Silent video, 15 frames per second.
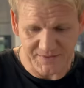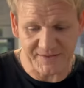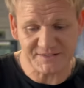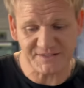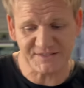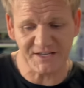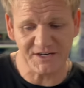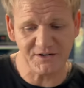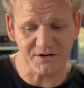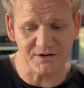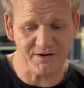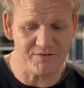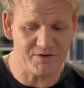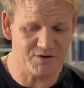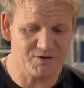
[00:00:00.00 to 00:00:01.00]
And that's the secret
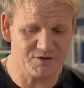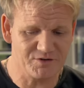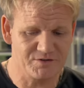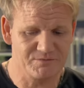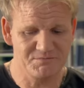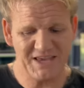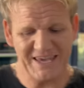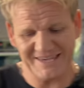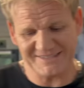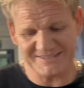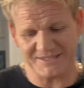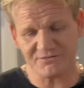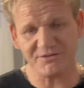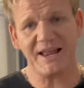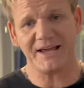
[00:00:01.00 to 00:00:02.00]
of having good,
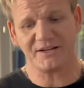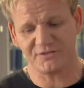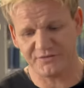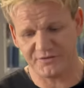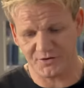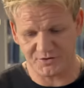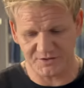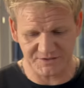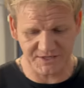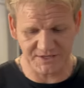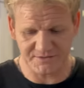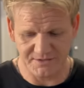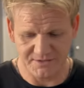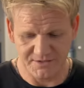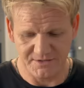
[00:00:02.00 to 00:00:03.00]
easy, relaxed food is that
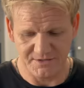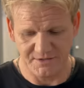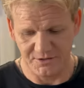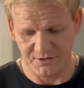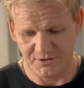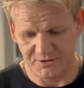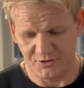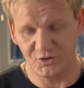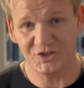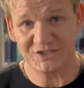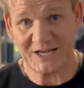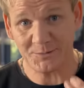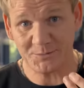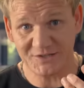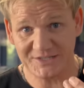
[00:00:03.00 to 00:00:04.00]
you
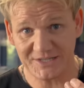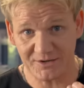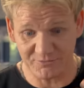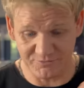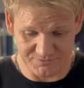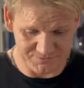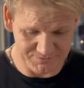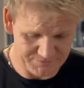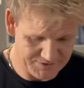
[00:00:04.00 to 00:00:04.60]
just help yourself.